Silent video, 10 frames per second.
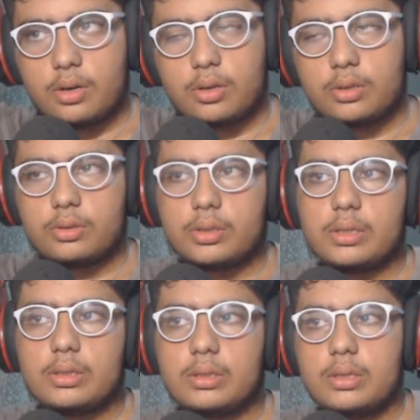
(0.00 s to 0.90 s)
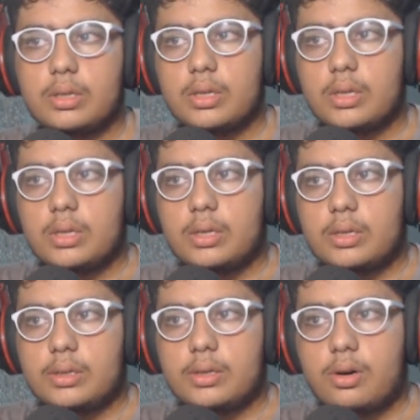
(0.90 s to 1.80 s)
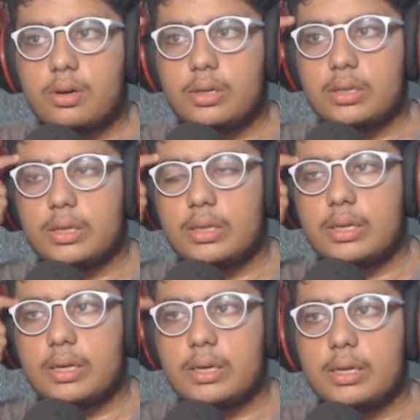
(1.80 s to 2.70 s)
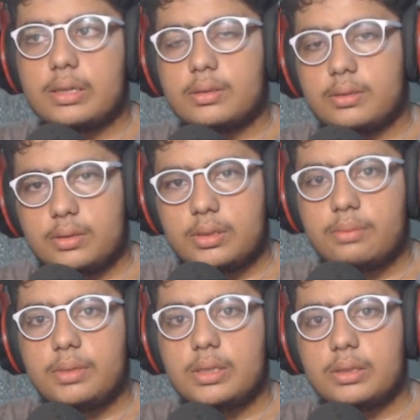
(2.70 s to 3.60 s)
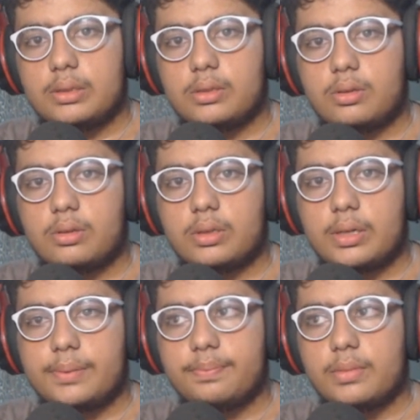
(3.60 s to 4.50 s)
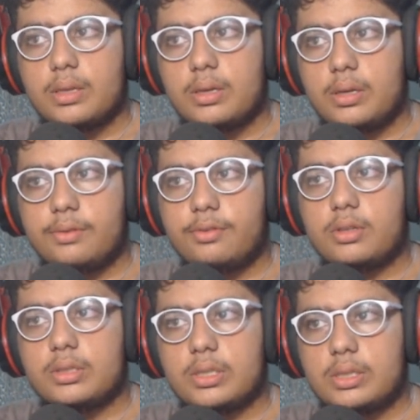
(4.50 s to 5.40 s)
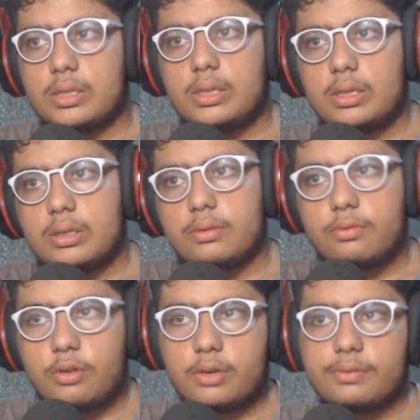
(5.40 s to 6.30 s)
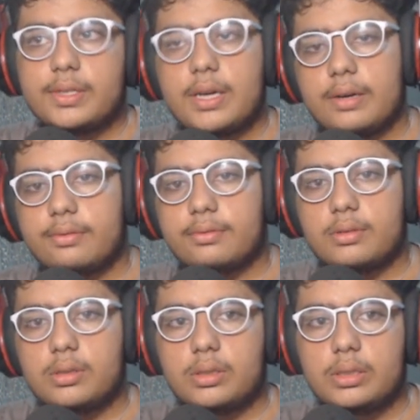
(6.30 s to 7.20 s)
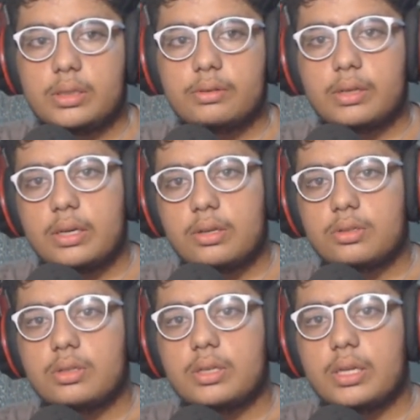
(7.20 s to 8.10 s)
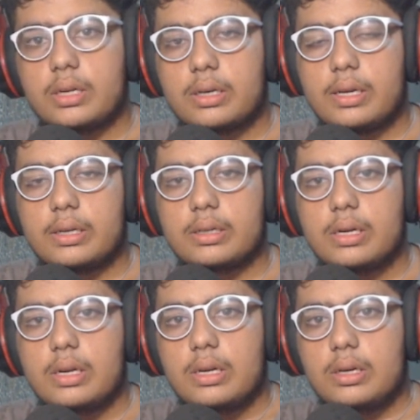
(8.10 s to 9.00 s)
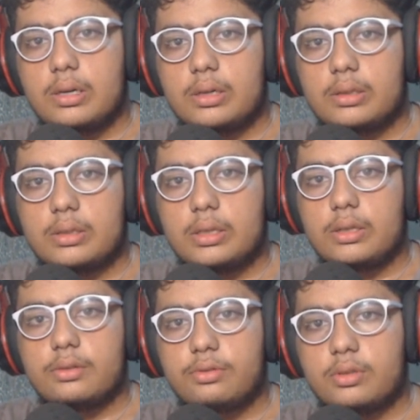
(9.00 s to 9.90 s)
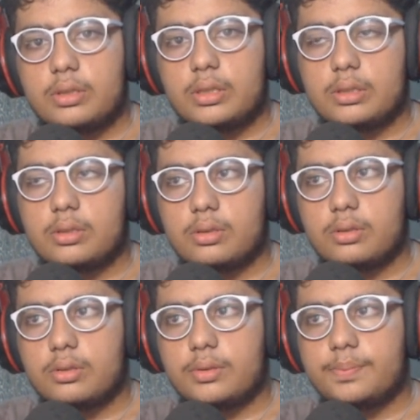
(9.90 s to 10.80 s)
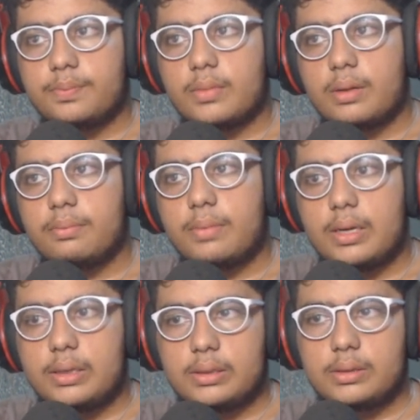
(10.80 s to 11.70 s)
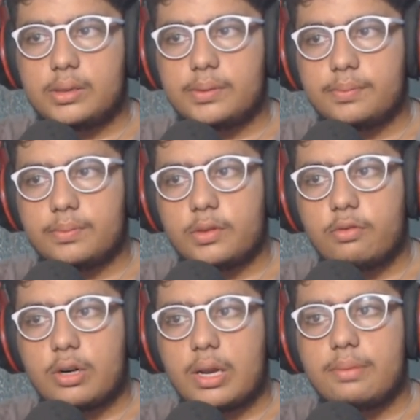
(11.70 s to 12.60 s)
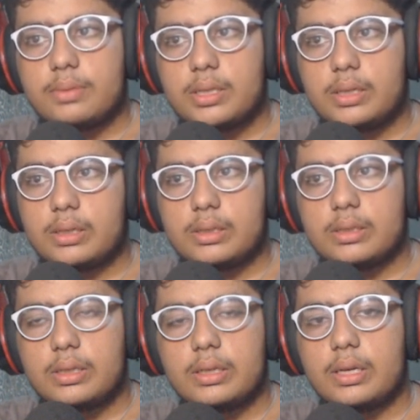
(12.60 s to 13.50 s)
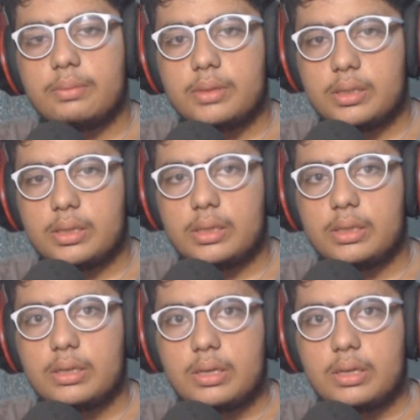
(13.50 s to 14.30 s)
you can or it can take like some years. Okay, if you are just reading what we have, it can also take like 3 to 4 years. So my what I am saying is, in chemistry,